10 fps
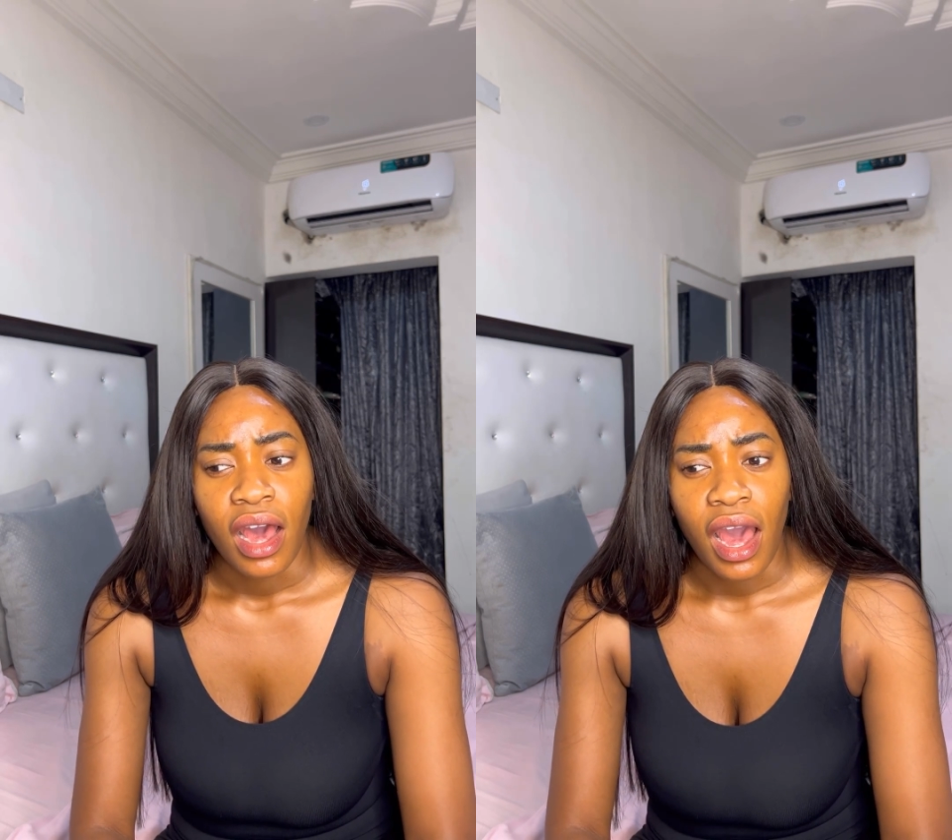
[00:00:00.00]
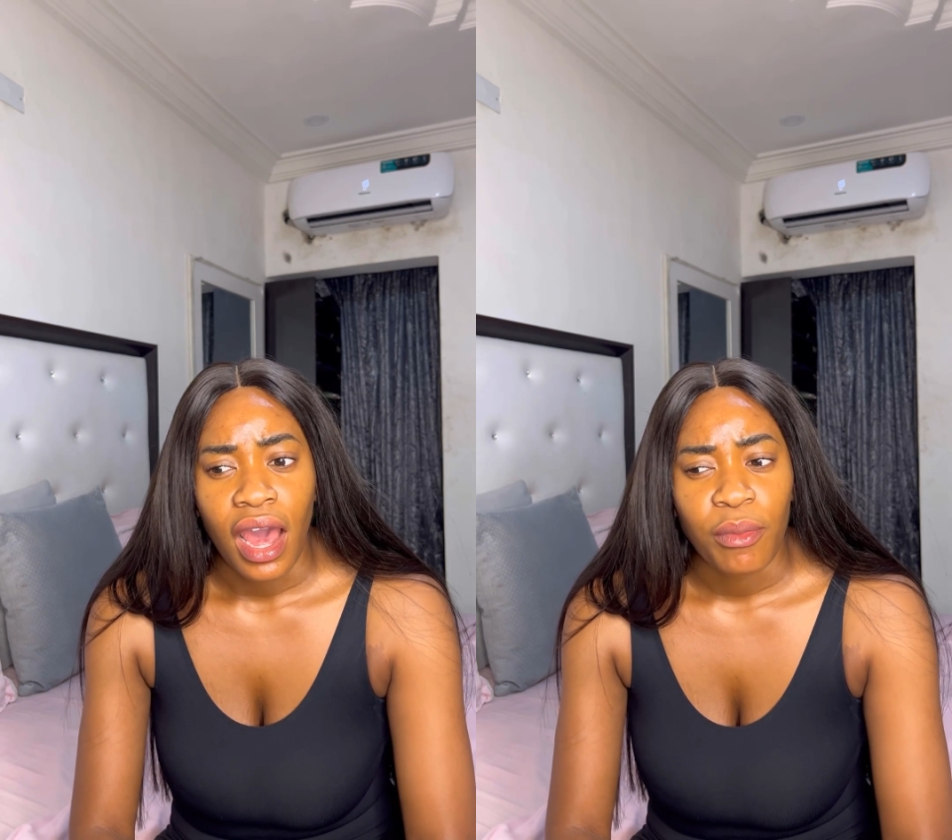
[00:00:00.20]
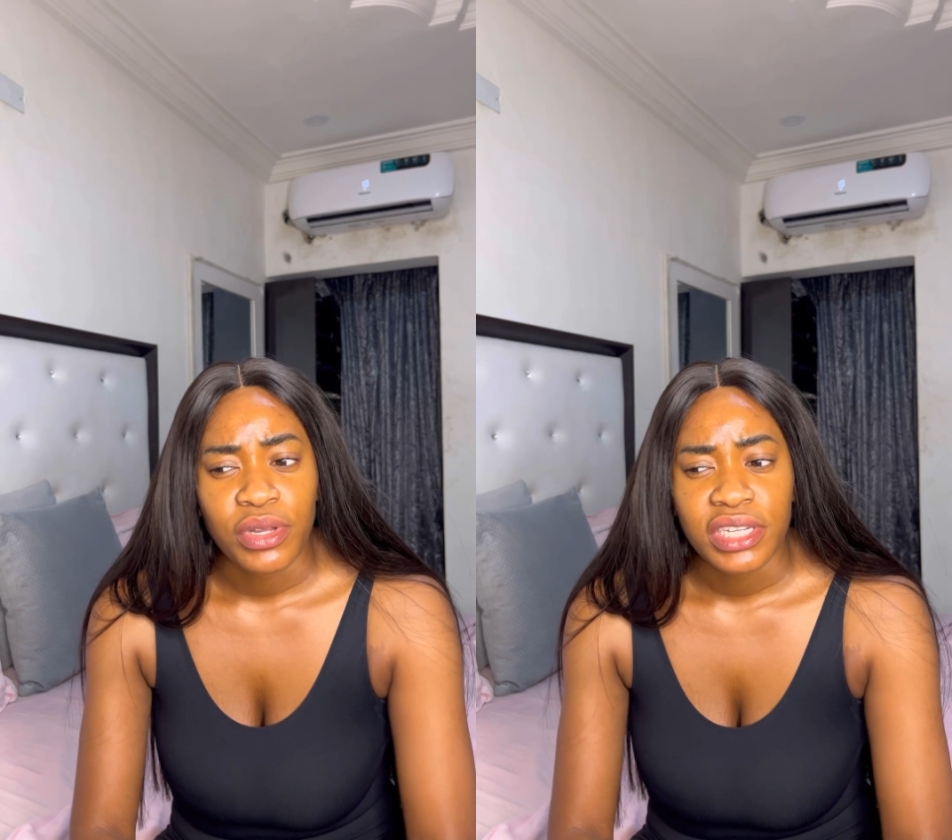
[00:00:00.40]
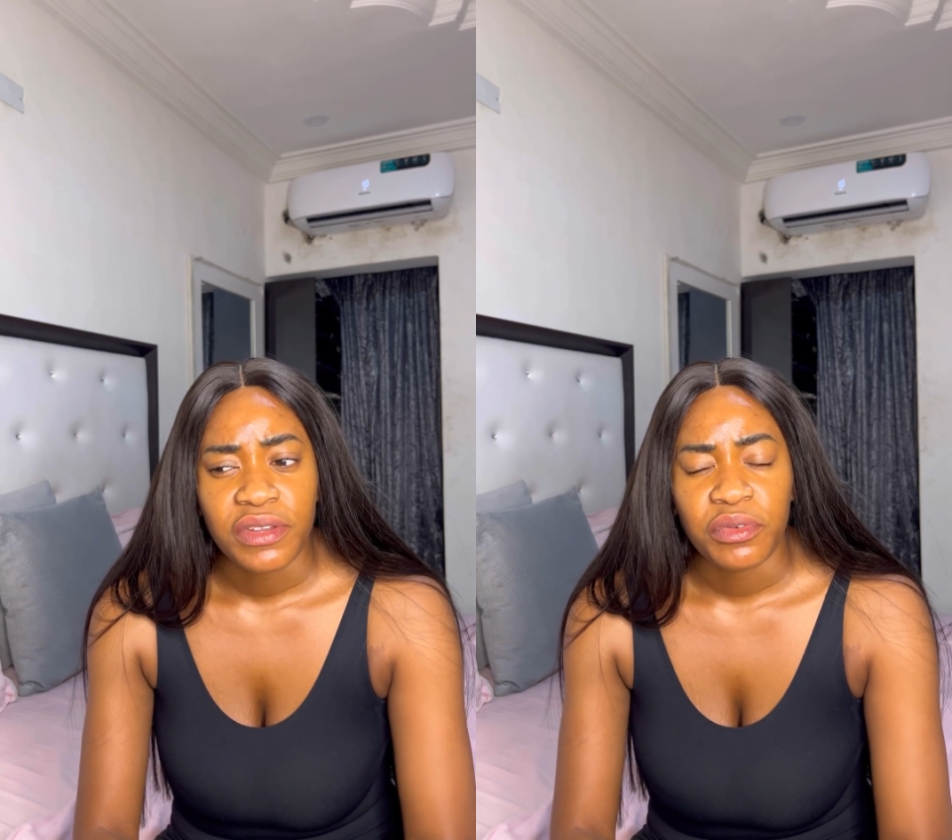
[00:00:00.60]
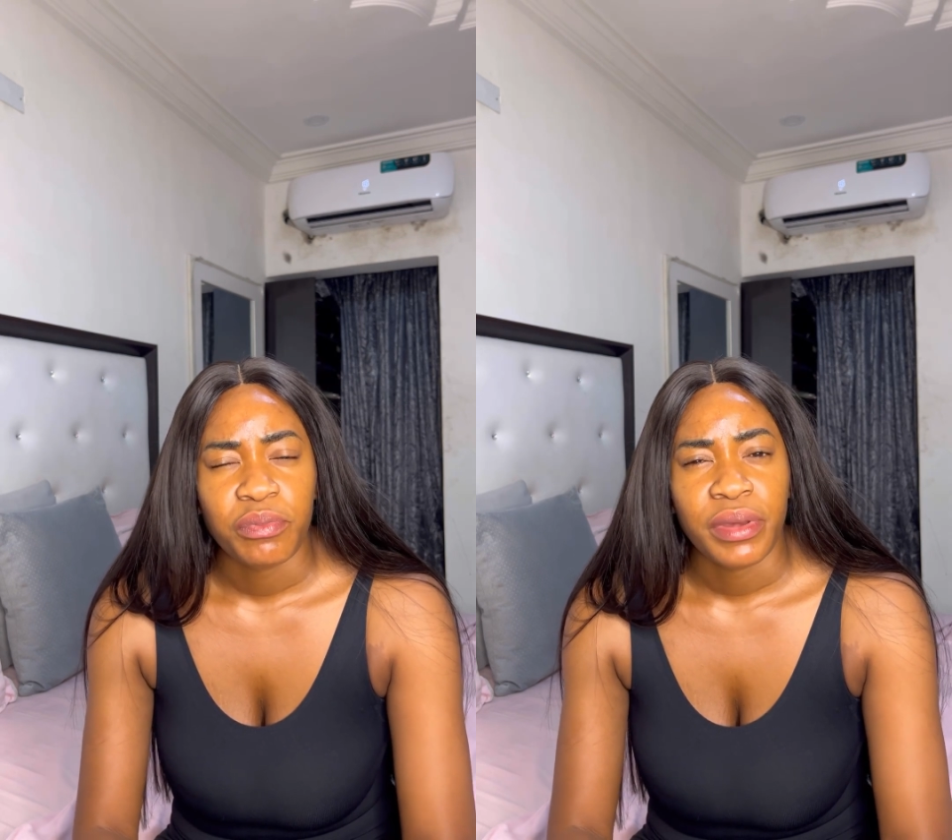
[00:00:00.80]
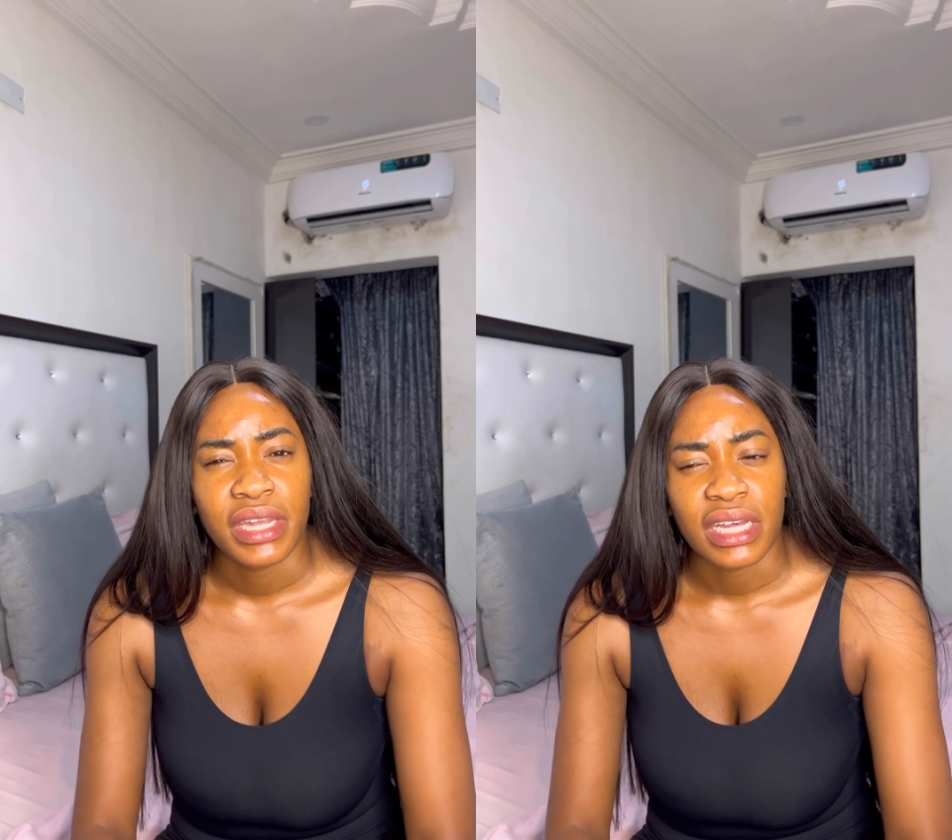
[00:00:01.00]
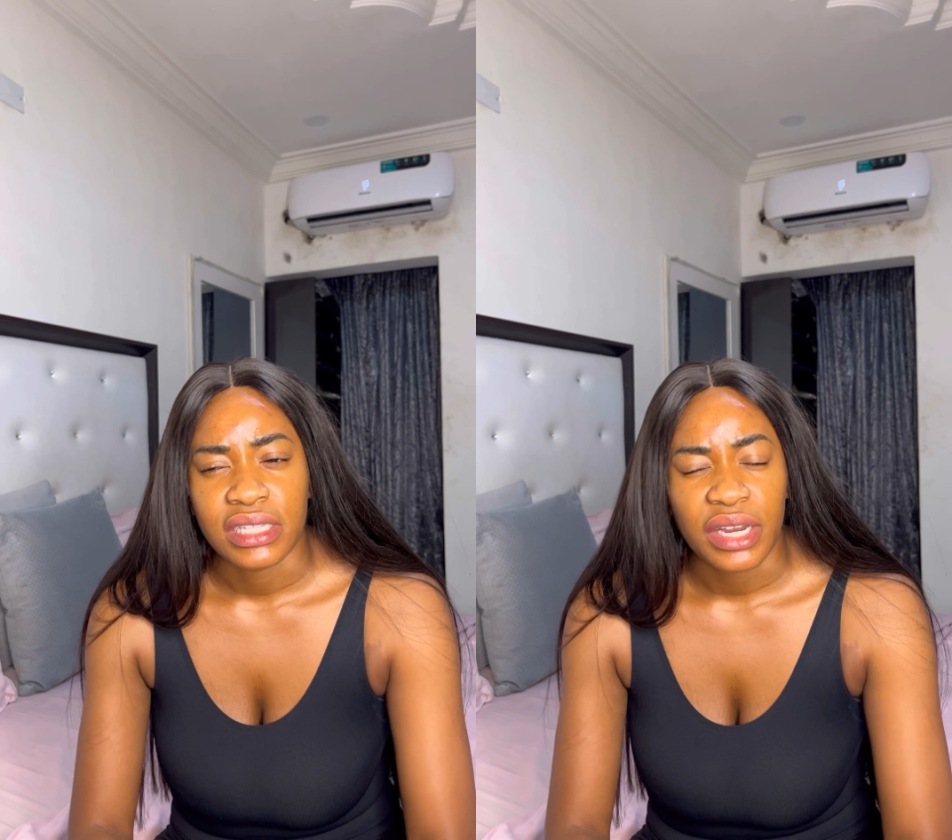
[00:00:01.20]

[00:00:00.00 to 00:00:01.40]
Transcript: I wasn't even paying attention.